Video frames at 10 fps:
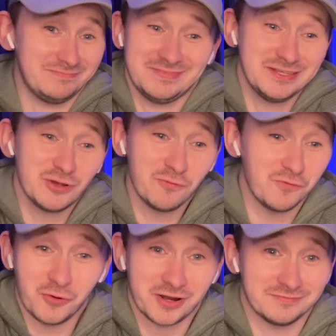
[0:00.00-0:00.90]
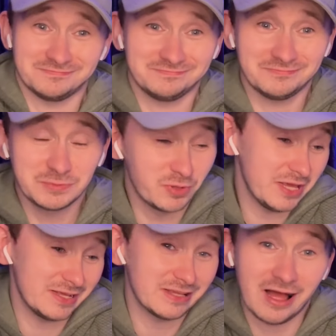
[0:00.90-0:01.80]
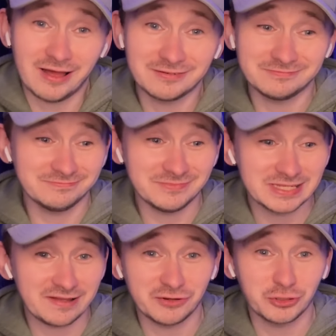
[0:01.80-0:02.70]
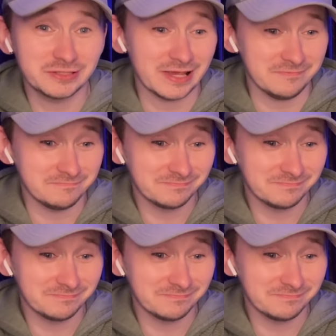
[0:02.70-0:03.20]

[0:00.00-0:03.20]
he's all for it. He's playing guitar. He's having a good time.